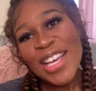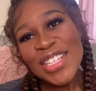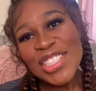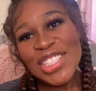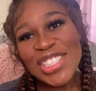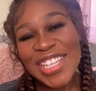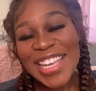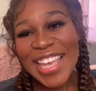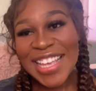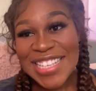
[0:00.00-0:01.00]

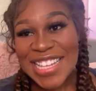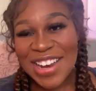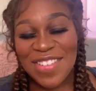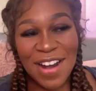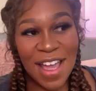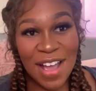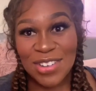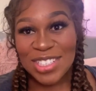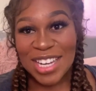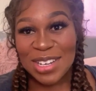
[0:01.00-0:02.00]
She is
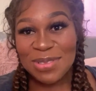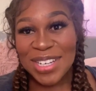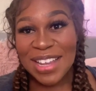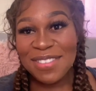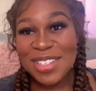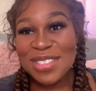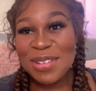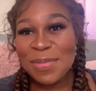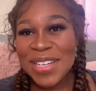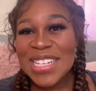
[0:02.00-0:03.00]
around and we love her so
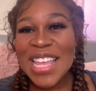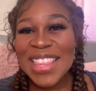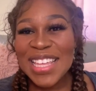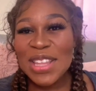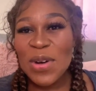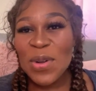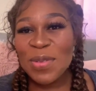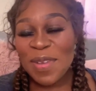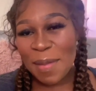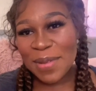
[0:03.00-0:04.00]
much. I think the whole
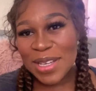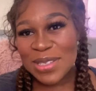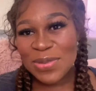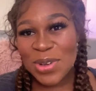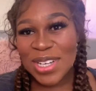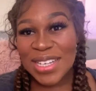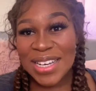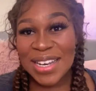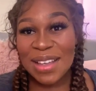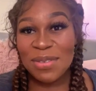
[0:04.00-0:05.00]
family has fallen
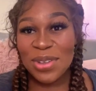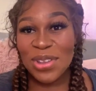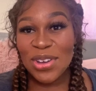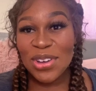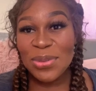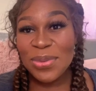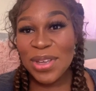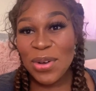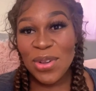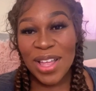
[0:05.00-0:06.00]
in love with her. We
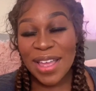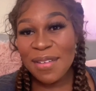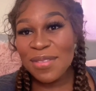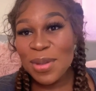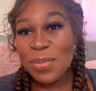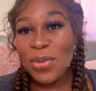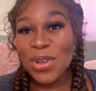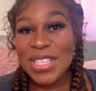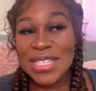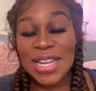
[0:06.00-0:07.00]
all have. The
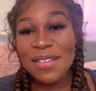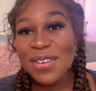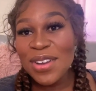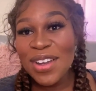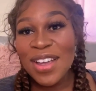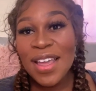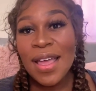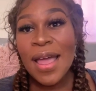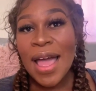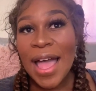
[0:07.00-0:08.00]
boys love her.
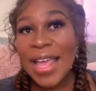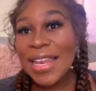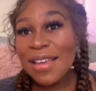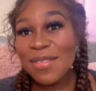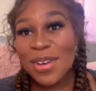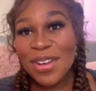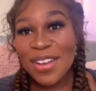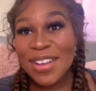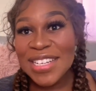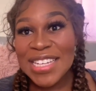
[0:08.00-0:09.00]
I love her.
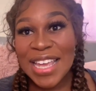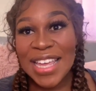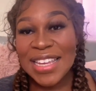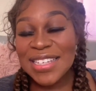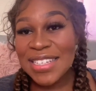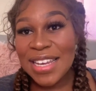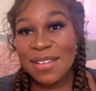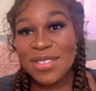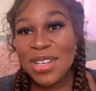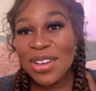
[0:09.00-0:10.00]
Her dad
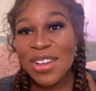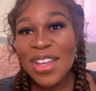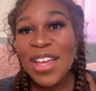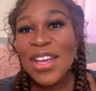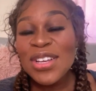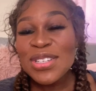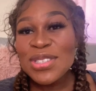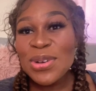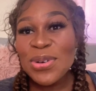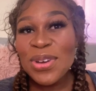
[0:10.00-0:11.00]
loves her.
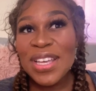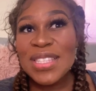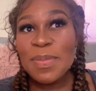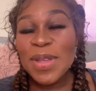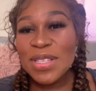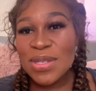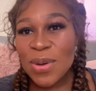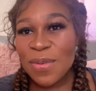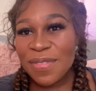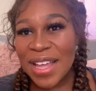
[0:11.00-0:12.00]
So it's been
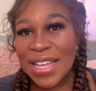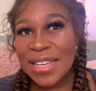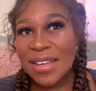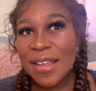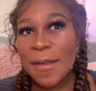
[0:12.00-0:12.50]
so fun.